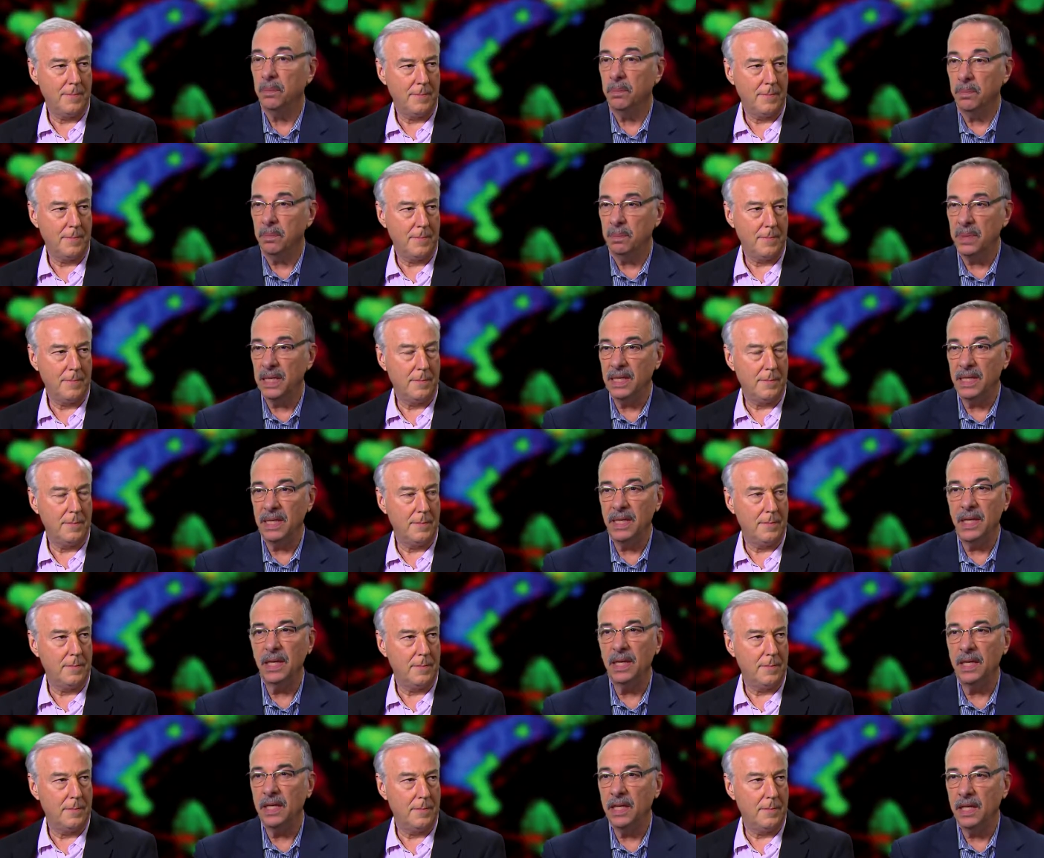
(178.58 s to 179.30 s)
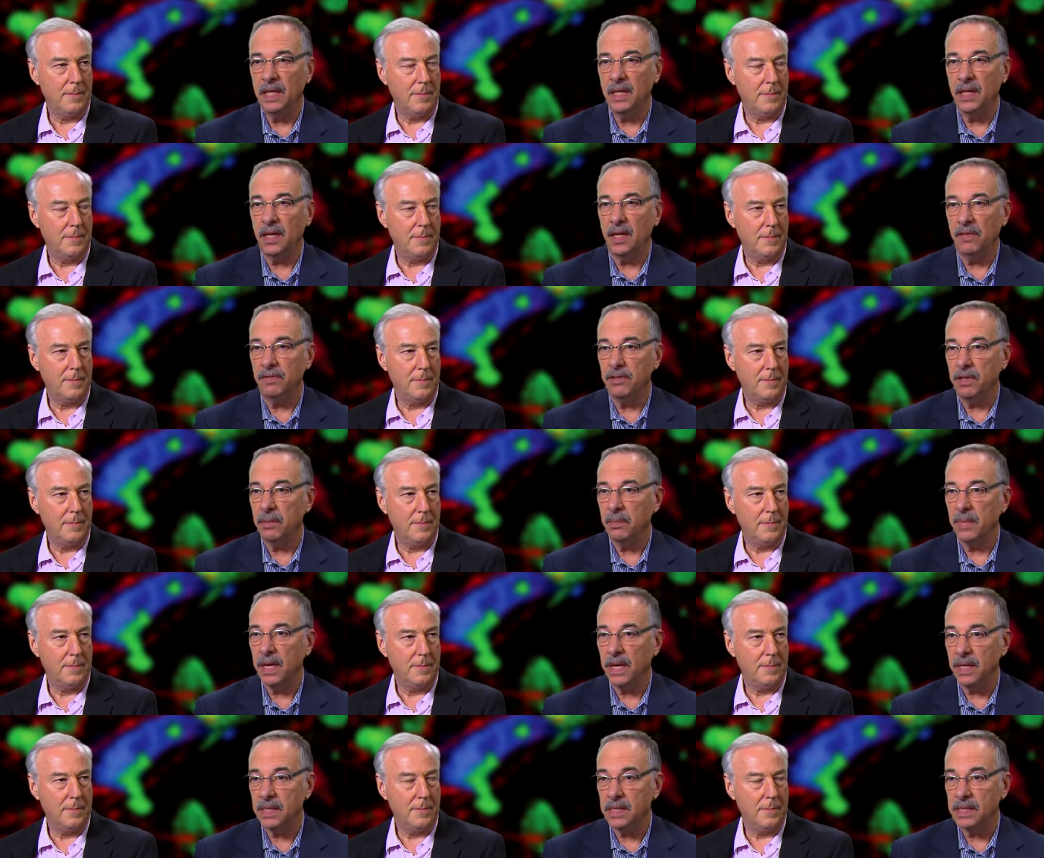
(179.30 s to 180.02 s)
Speaker 1: beginning of the
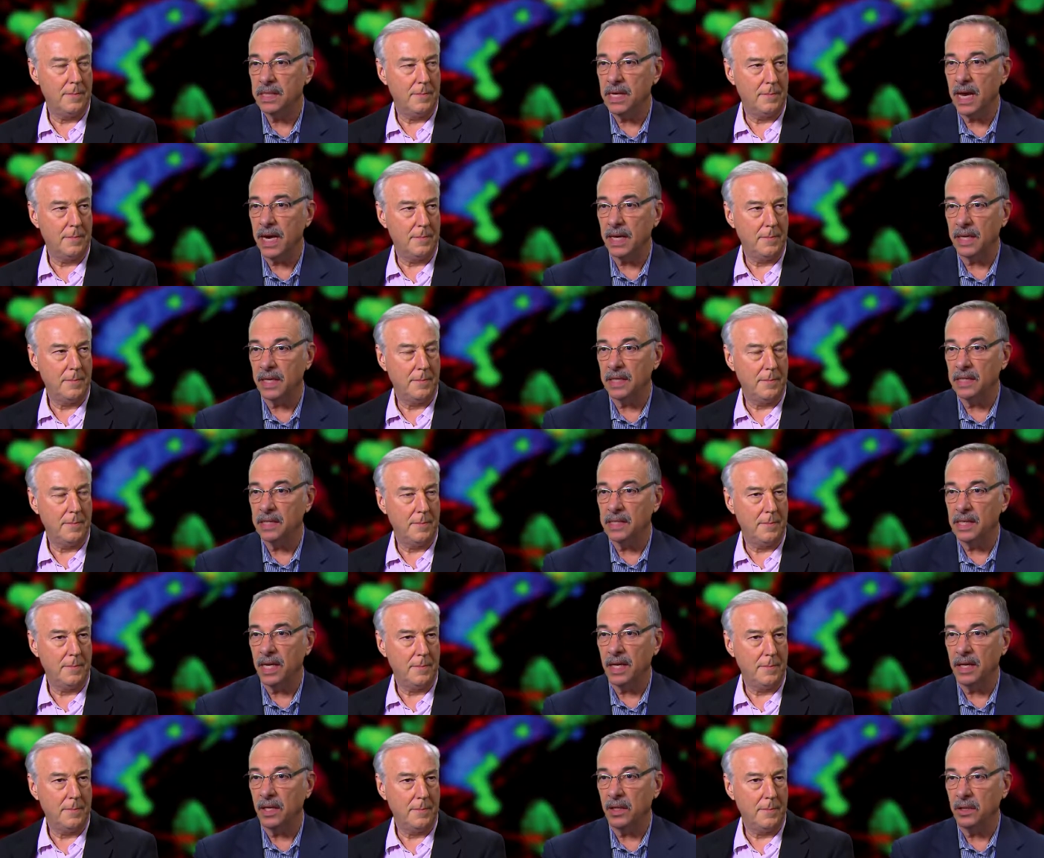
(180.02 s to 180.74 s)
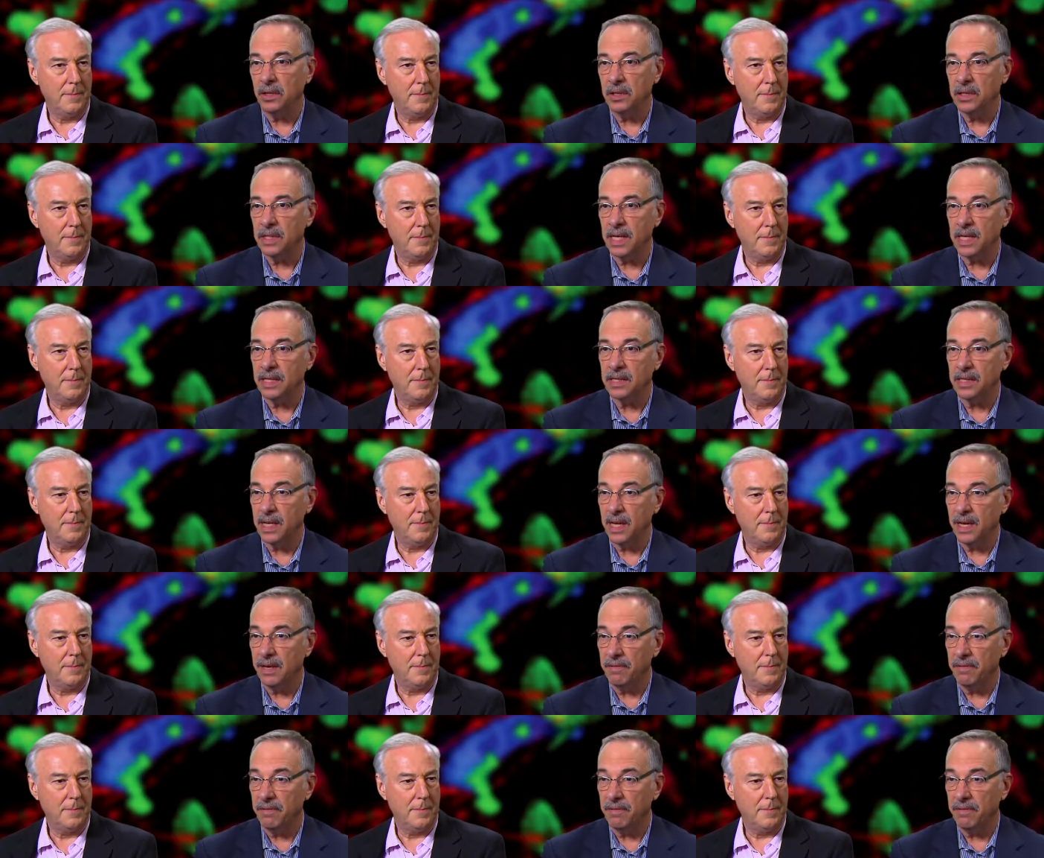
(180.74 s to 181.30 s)
metastatic cells as they